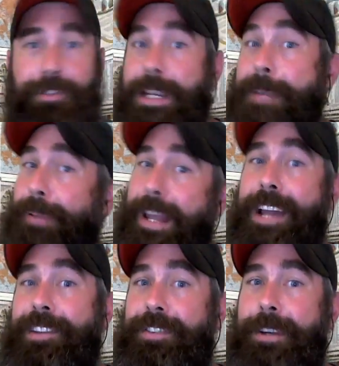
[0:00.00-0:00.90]
eat
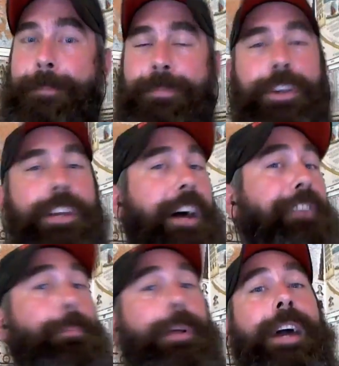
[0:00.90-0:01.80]
plants. They'll eat lots
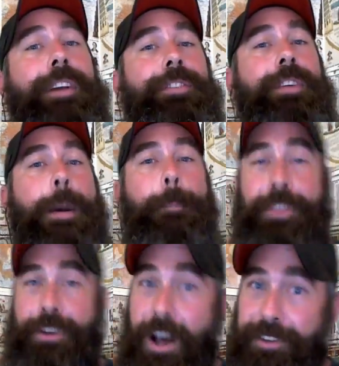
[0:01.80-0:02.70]
of plants, but
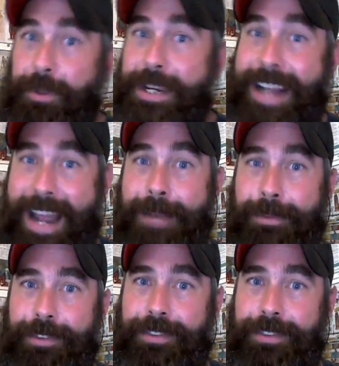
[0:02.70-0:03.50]
they'll also eat animals.